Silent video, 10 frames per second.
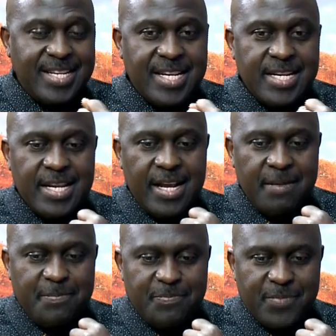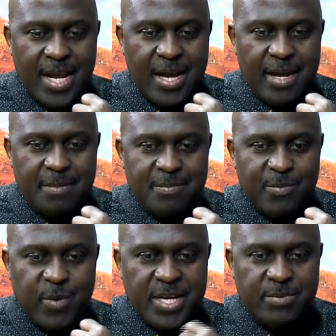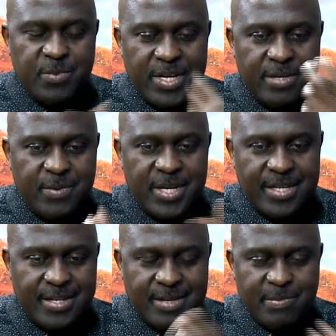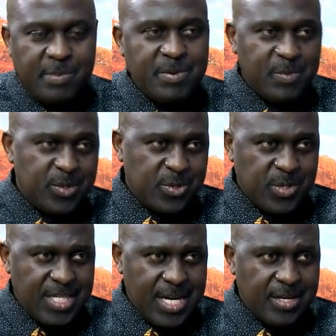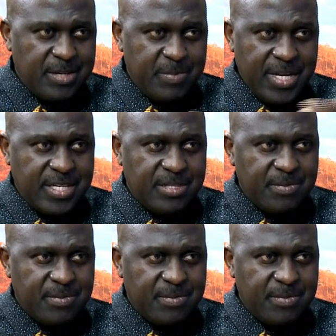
And then when the problem was sorted out, he played.